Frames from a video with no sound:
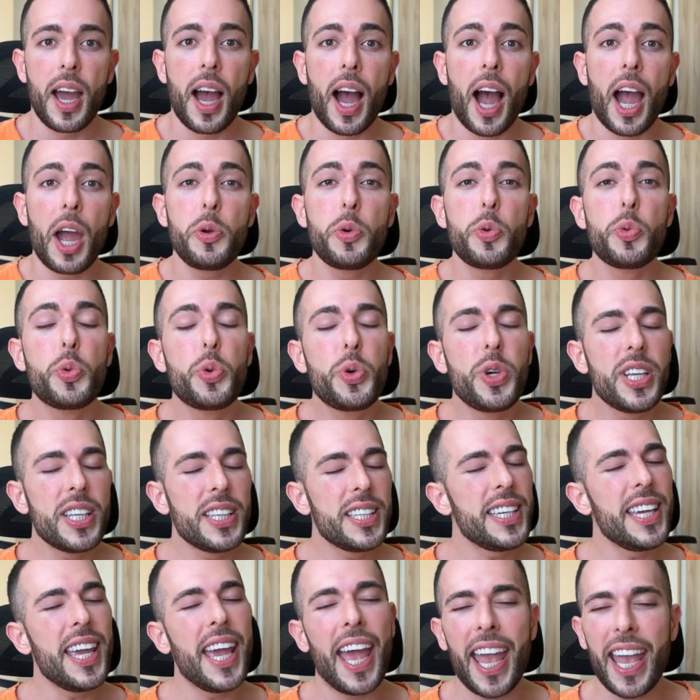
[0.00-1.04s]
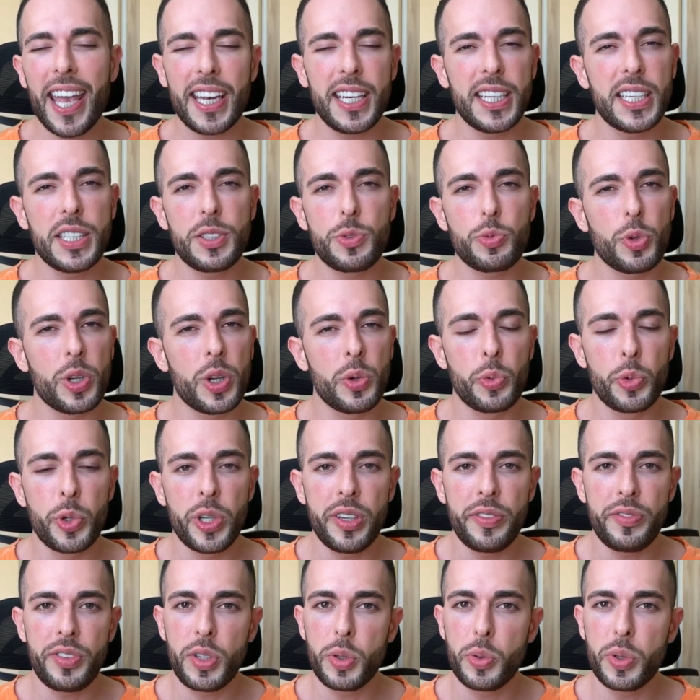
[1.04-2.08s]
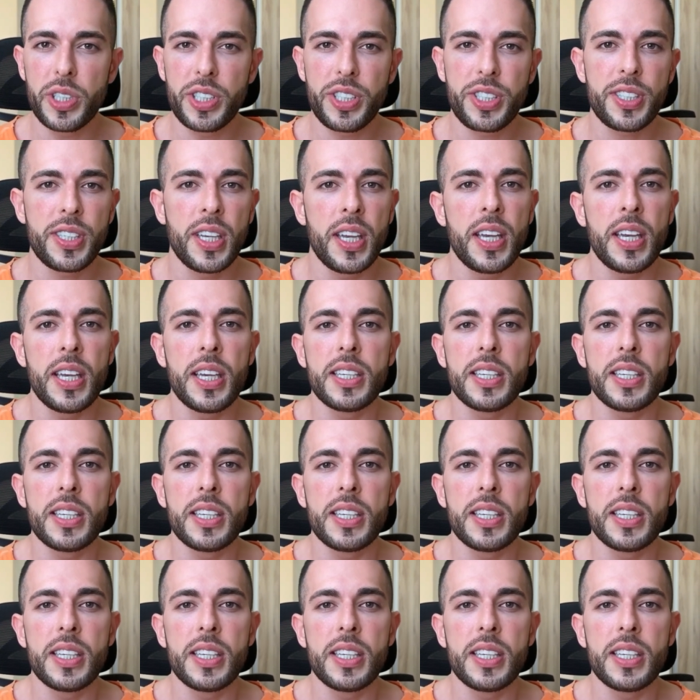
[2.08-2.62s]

I really hate it when reviewers